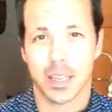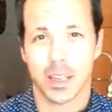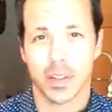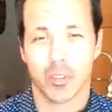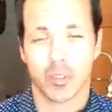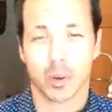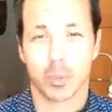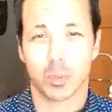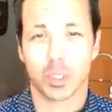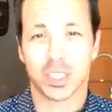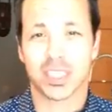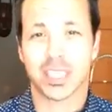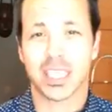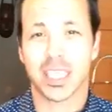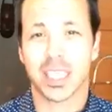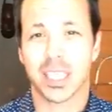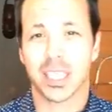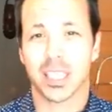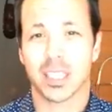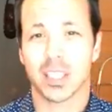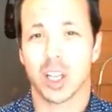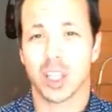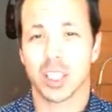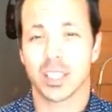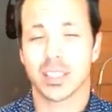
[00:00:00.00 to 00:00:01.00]
On a
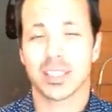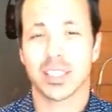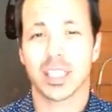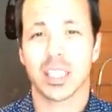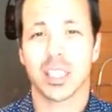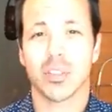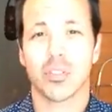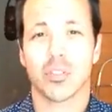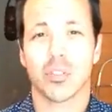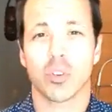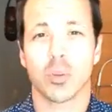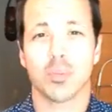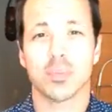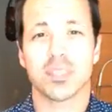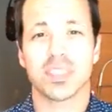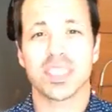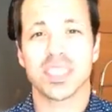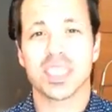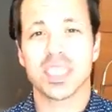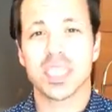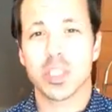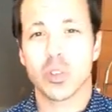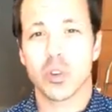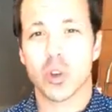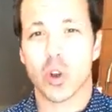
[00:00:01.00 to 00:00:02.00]
scale from
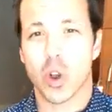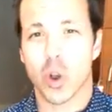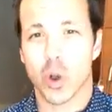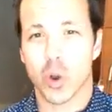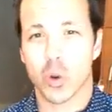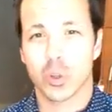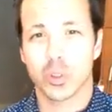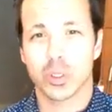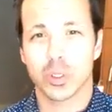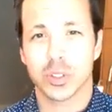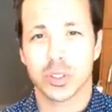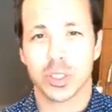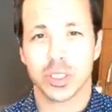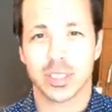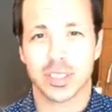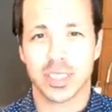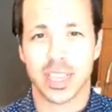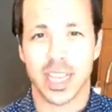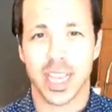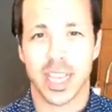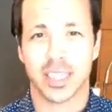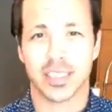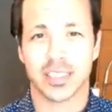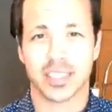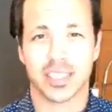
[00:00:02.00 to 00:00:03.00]
0 to
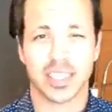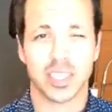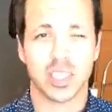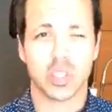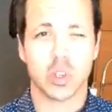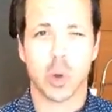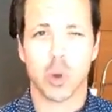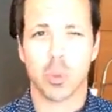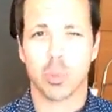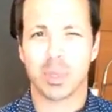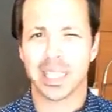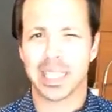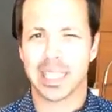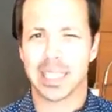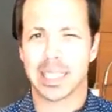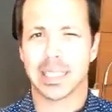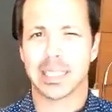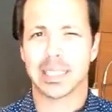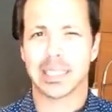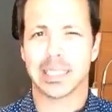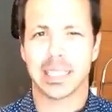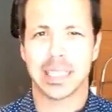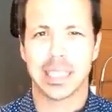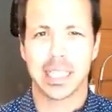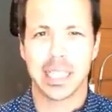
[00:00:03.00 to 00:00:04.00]
10, 0
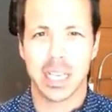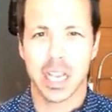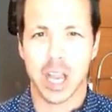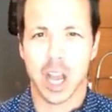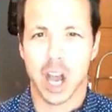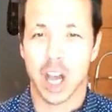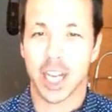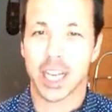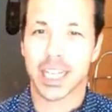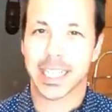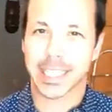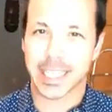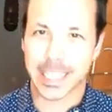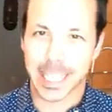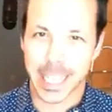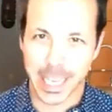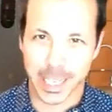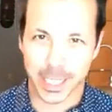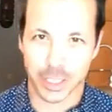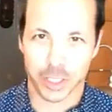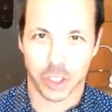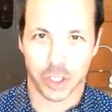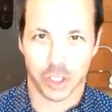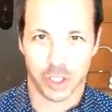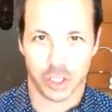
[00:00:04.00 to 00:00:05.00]
being
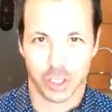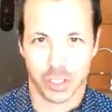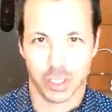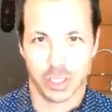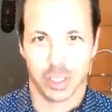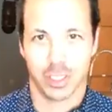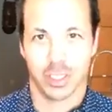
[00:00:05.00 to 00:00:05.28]
unengaged,